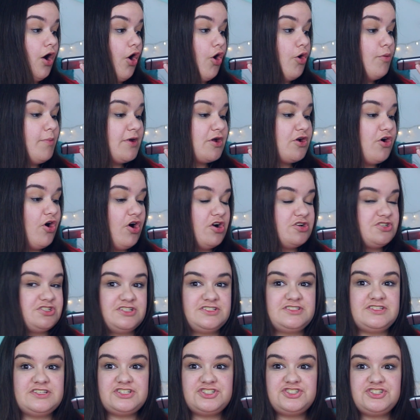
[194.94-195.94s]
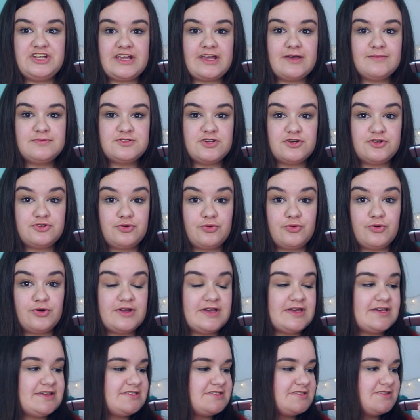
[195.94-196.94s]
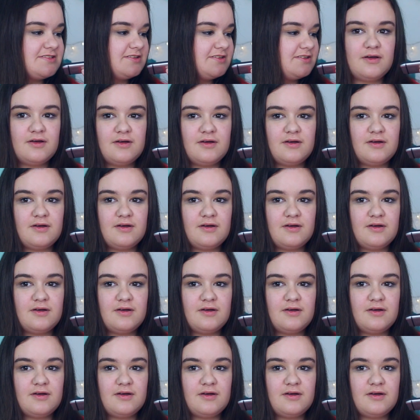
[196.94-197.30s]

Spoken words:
Oh my gosh, is this Jacob Sartorius?